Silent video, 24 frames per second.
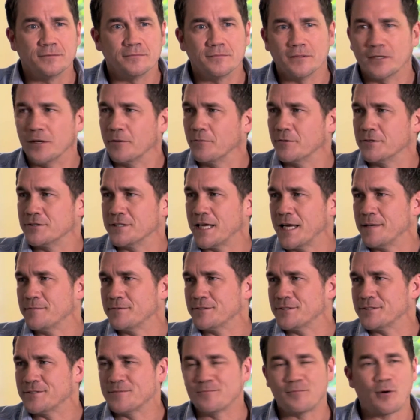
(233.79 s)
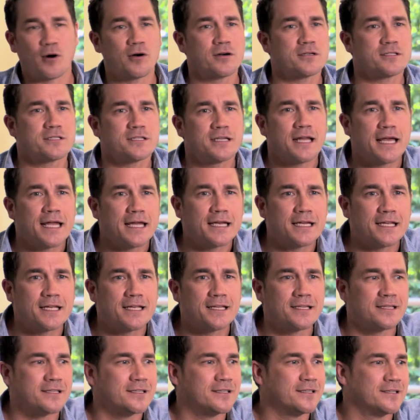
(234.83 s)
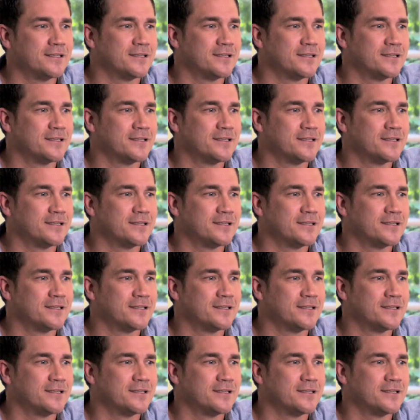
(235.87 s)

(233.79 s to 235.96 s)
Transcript: where James is impersonated,